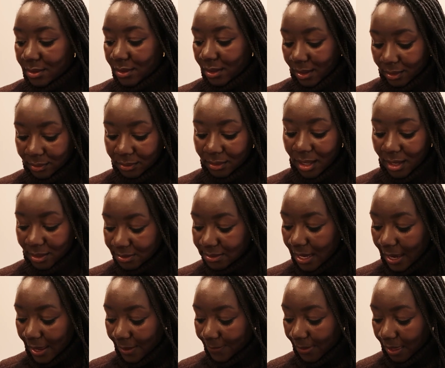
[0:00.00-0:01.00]
a long
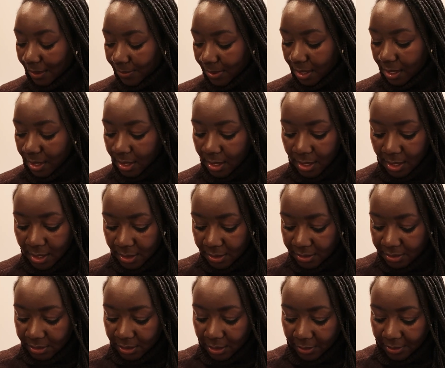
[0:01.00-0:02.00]
time baby
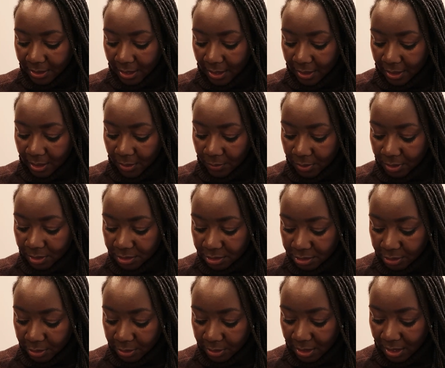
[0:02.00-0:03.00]
so yeah i wanted to
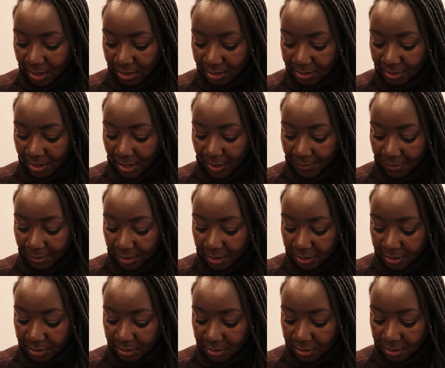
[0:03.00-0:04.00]
show you guys that
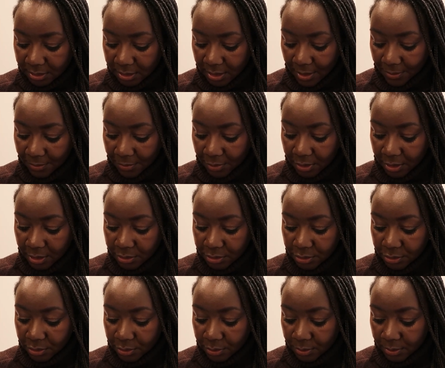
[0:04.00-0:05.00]
because i'm gonna
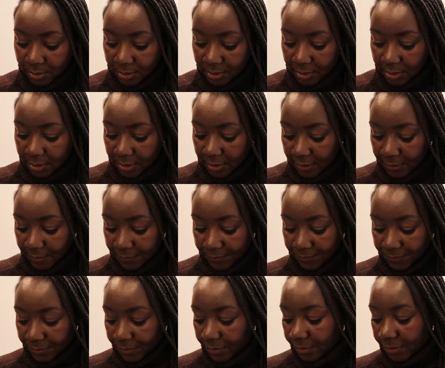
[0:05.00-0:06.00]
do
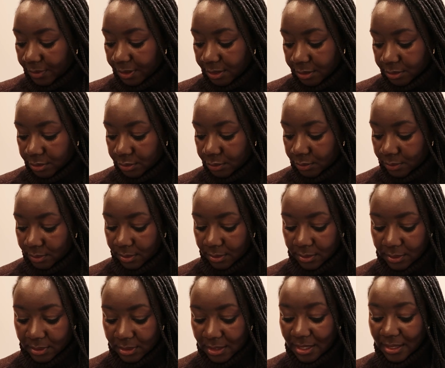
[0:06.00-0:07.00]
i'm gonna do
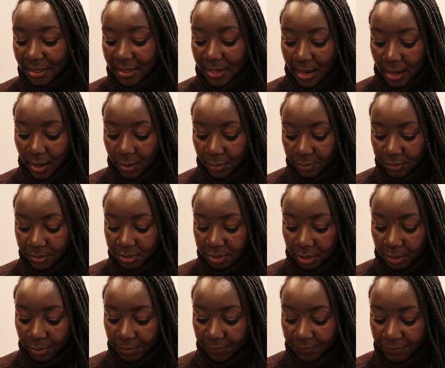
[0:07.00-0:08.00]
it now
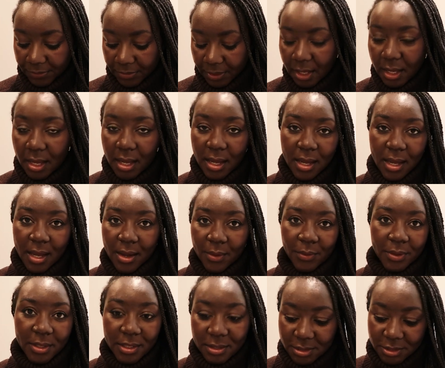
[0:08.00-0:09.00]
so i
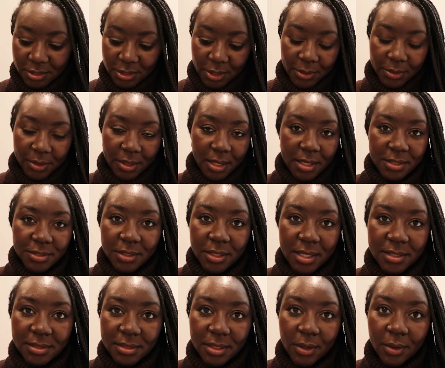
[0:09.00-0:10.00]
wanted to show you guys you
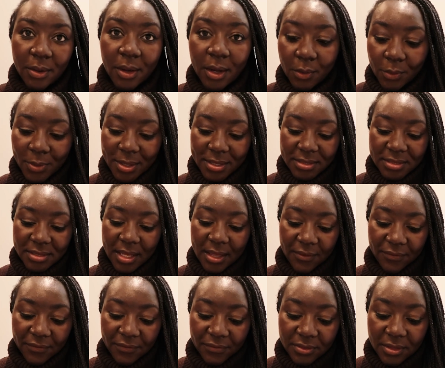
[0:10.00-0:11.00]
guys know i always
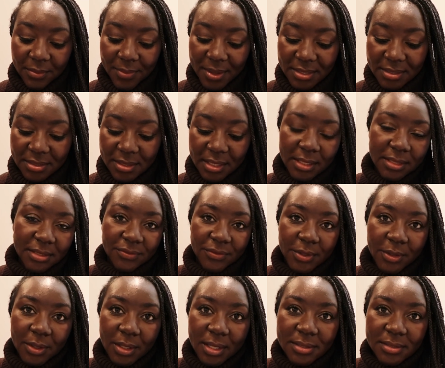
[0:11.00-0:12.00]
save the best things for
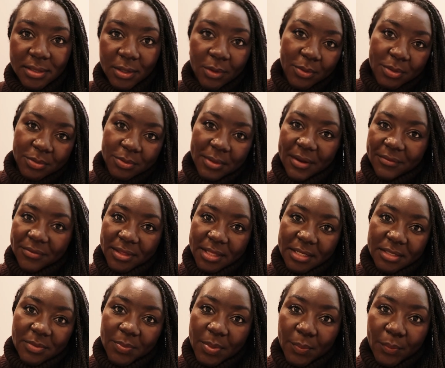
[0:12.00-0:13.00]
you guys i always want everything
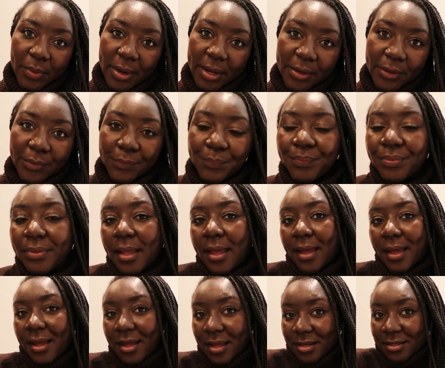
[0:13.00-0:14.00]
to be brand new
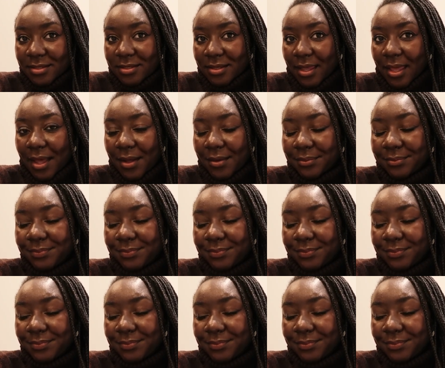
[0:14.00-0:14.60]
so yeah